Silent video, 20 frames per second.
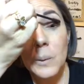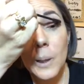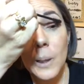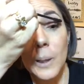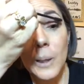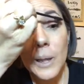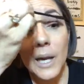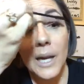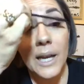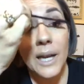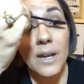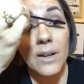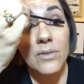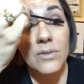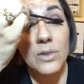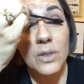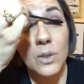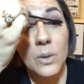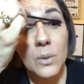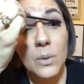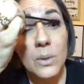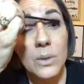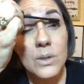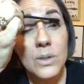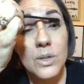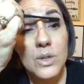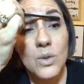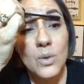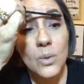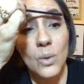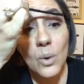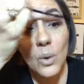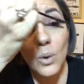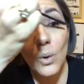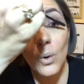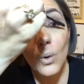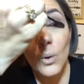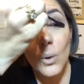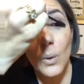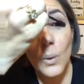Like, I have no
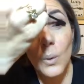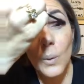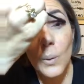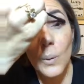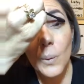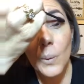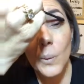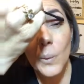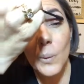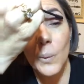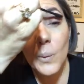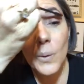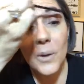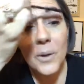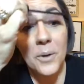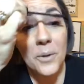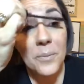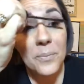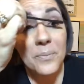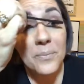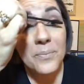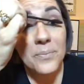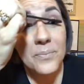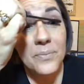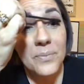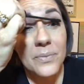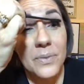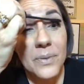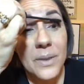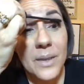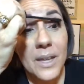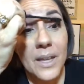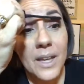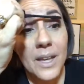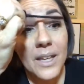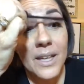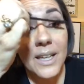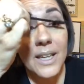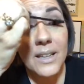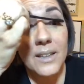control.
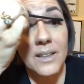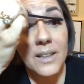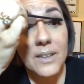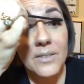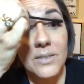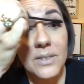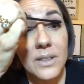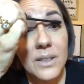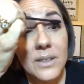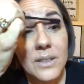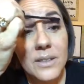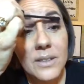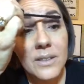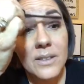And he loves it.